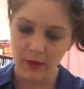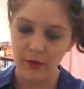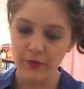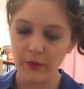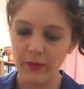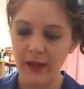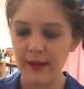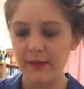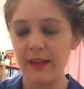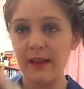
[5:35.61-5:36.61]
So
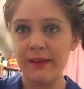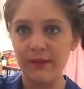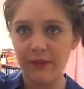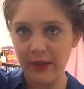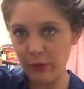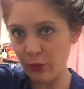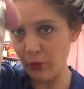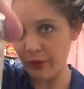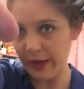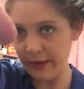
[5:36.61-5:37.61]
that is
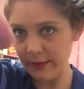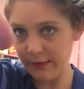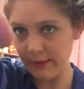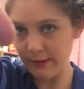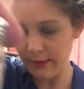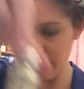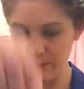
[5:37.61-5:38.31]
Victorious.